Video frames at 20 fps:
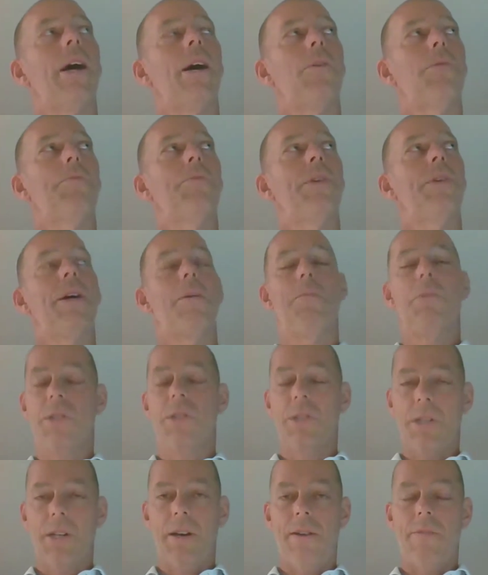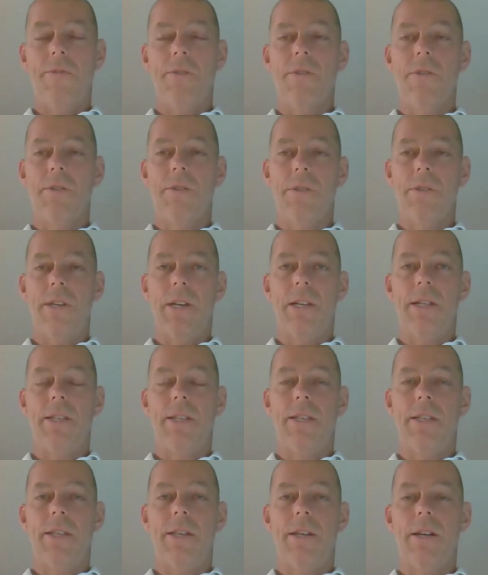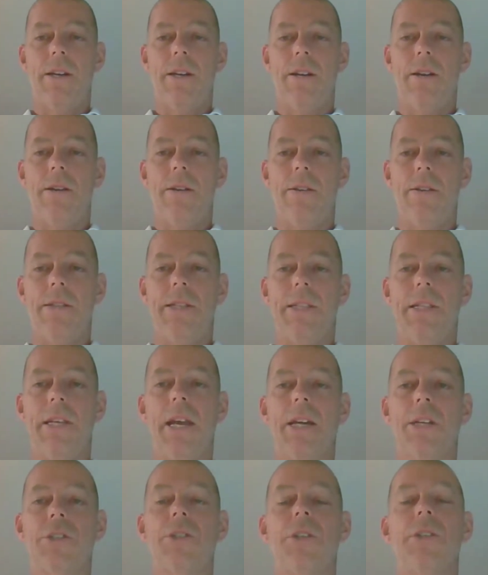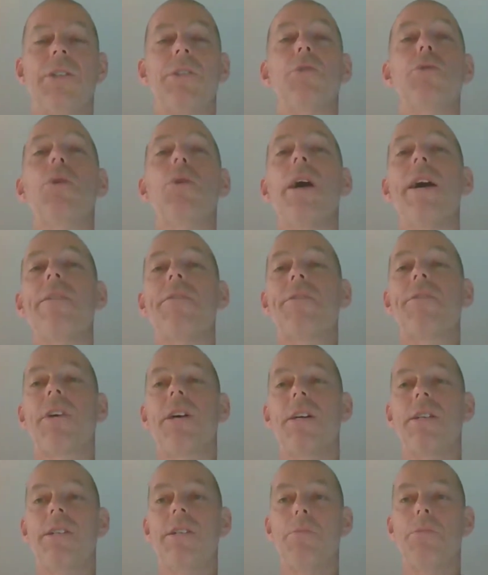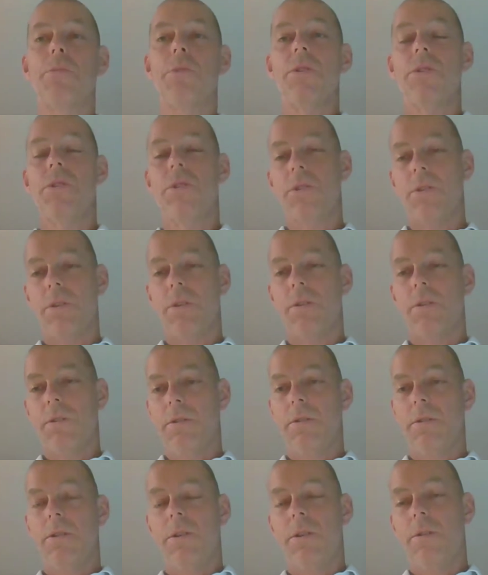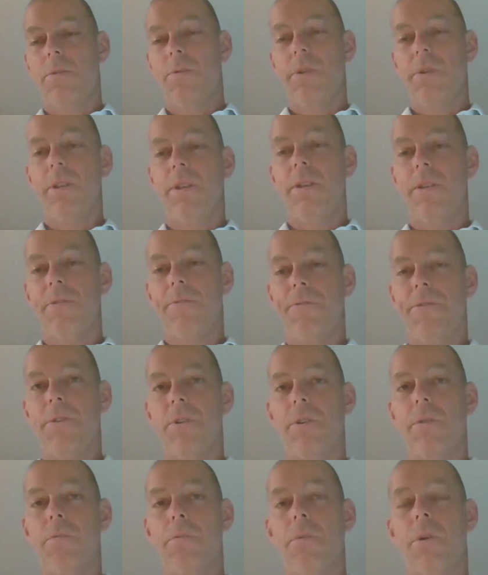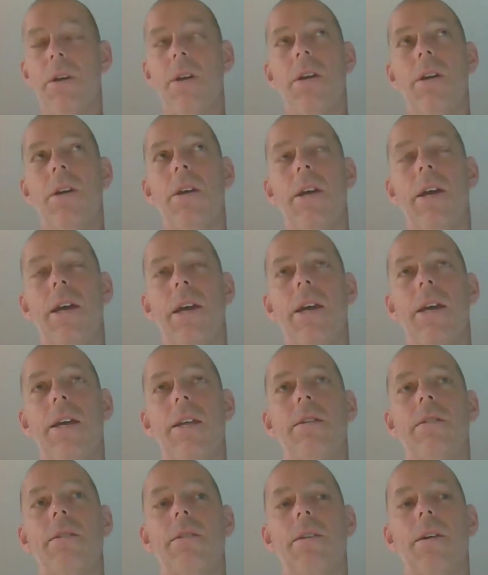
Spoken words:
them discover that they actually do have customers within the firm, and